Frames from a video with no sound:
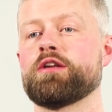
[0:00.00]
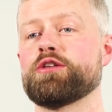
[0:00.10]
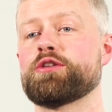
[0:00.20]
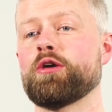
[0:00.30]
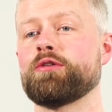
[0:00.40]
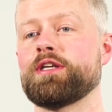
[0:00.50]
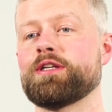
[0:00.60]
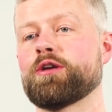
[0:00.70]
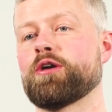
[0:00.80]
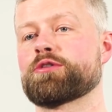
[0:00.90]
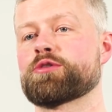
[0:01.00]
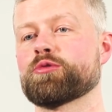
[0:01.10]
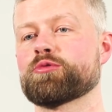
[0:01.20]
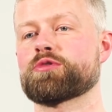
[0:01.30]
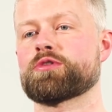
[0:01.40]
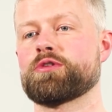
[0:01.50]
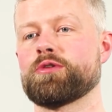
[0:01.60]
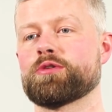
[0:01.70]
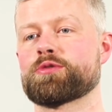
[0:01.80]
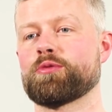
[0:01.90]
You don't need a lot of tools to
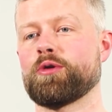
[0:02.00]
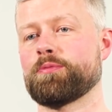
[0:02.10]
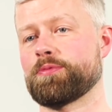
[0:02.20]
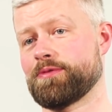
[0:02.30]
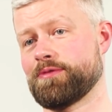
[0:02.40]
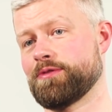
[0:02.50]
do the swap.